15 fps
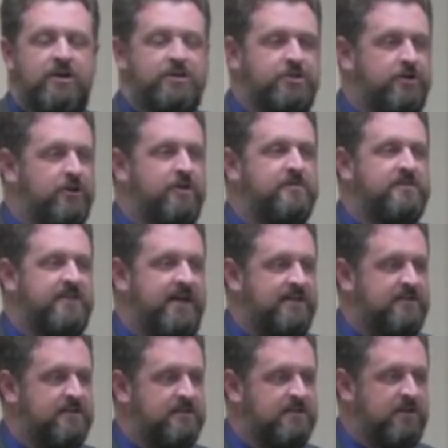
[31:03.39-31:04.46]
our
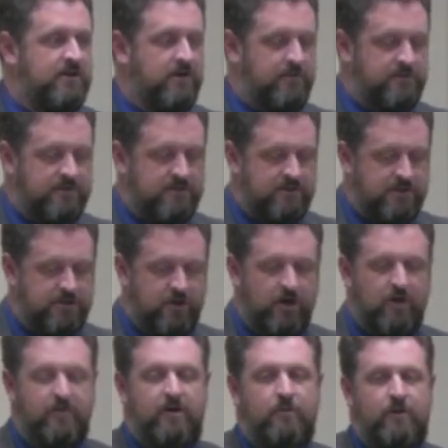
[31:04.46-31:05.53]
circumstances, you know,
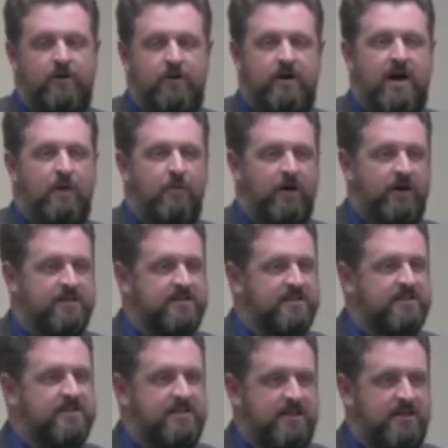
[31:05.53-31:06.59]
determine whether or not we're going to
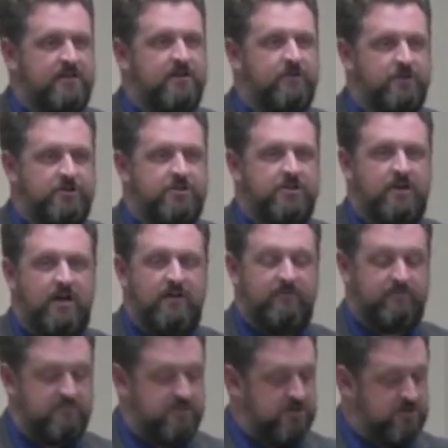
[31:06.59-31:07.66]
succeed in the Christian
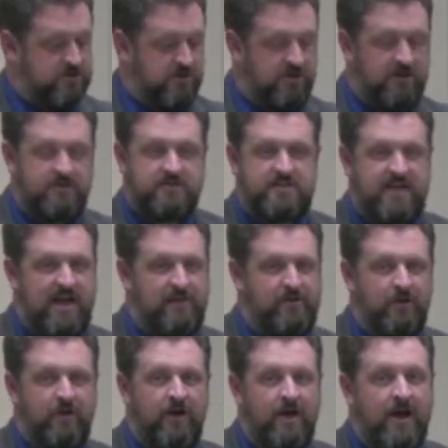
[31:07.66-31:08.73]
life. Certainly,
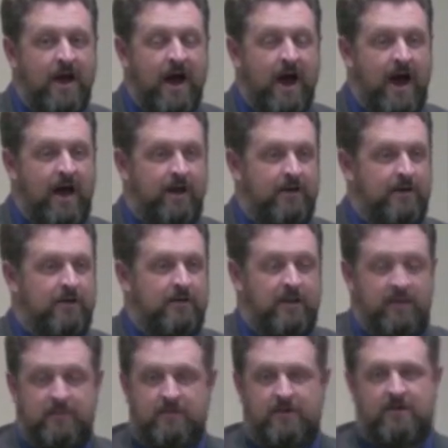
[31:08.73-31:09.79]
Samuel, I,
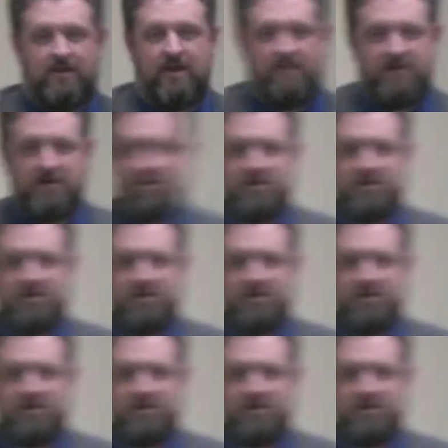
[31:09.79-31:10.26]
let, let me